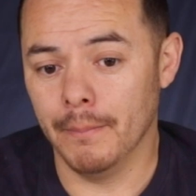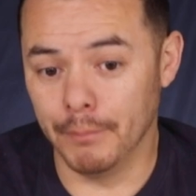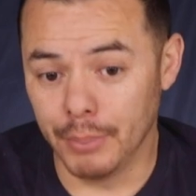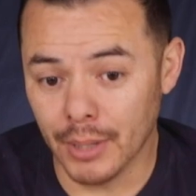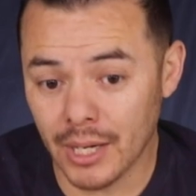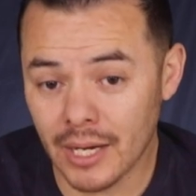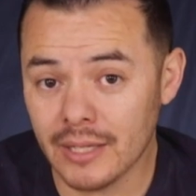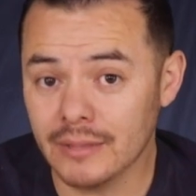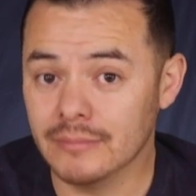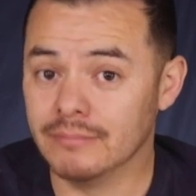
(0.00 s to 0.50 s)

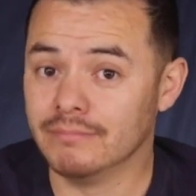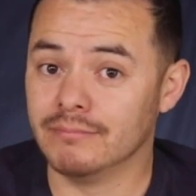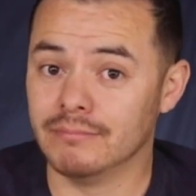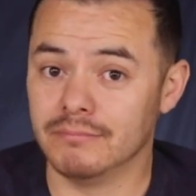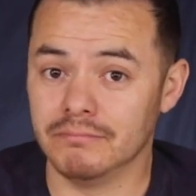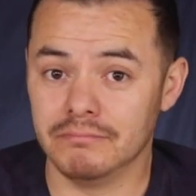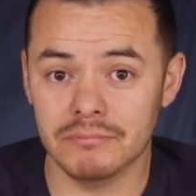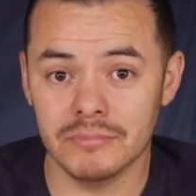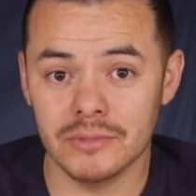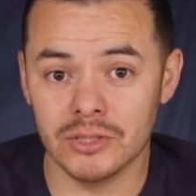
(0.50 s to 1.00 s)
But
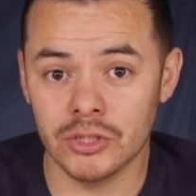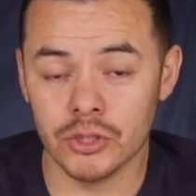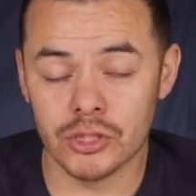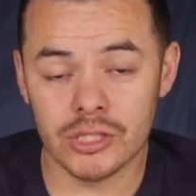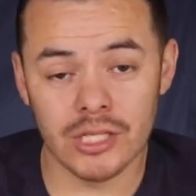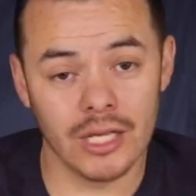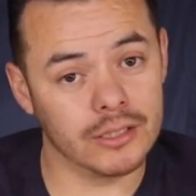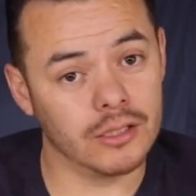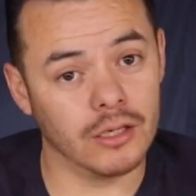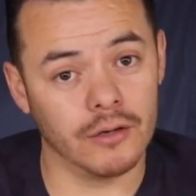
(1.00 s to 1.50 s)
you
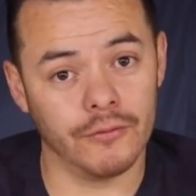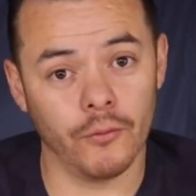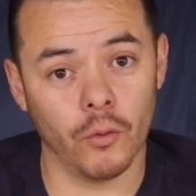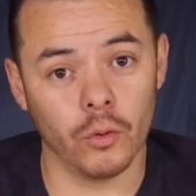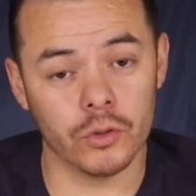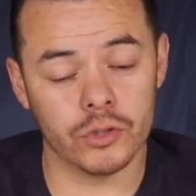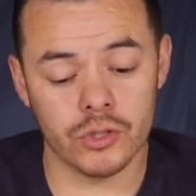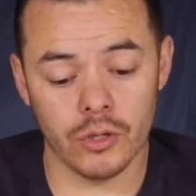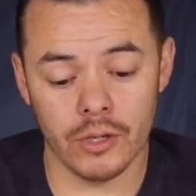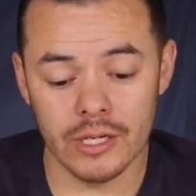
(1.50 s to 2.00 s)
selected a
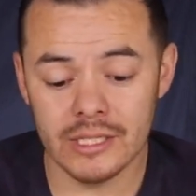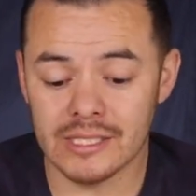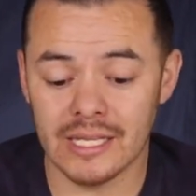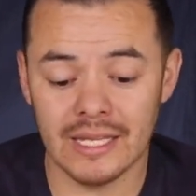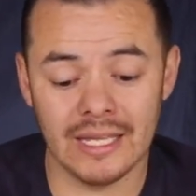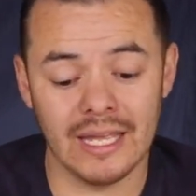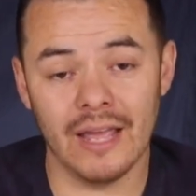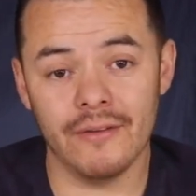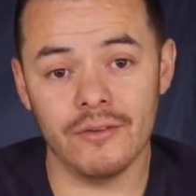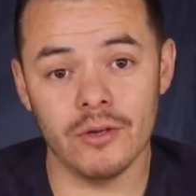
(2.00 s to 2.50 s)
fourth choice,
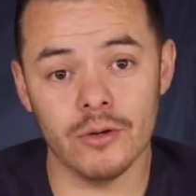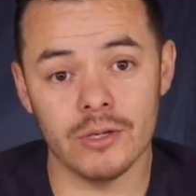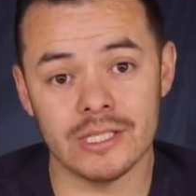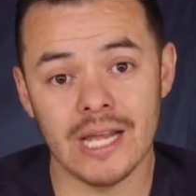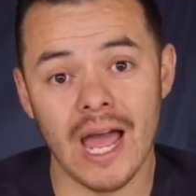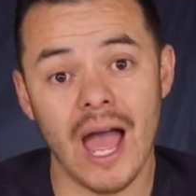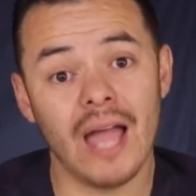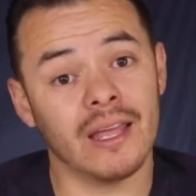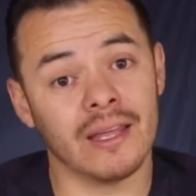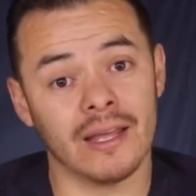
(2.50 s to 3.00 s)
they gave you a
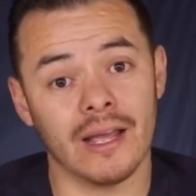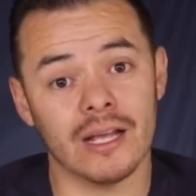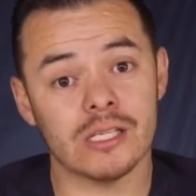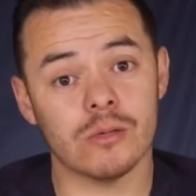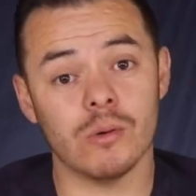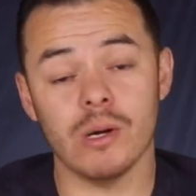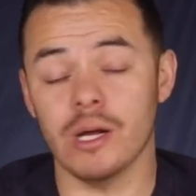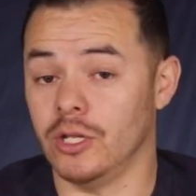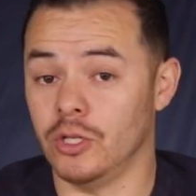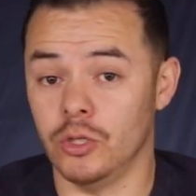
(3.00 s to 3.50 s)
tag, and
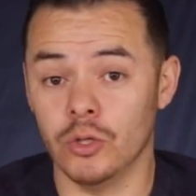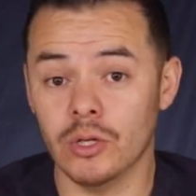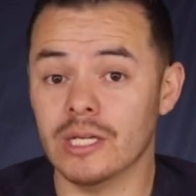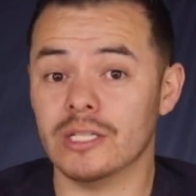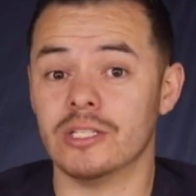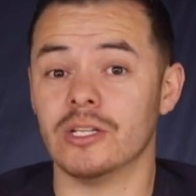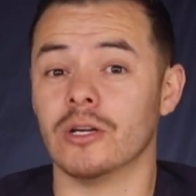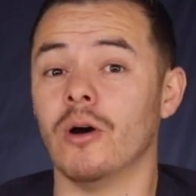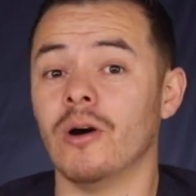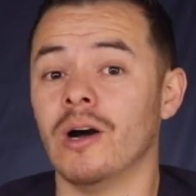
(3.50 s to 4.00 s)
guess what? You
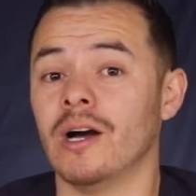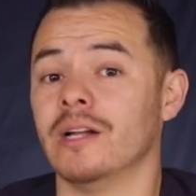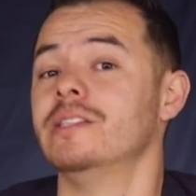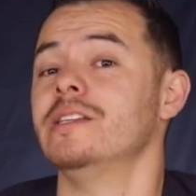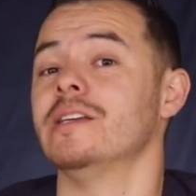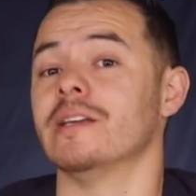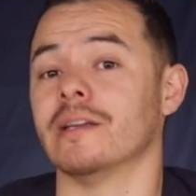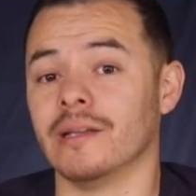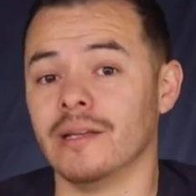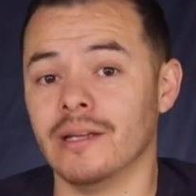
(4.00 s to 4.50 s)
get to go
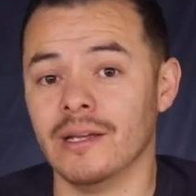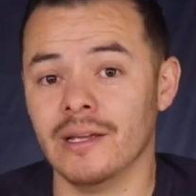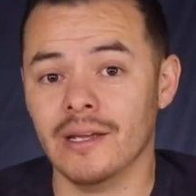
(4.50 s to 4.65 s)
hunting.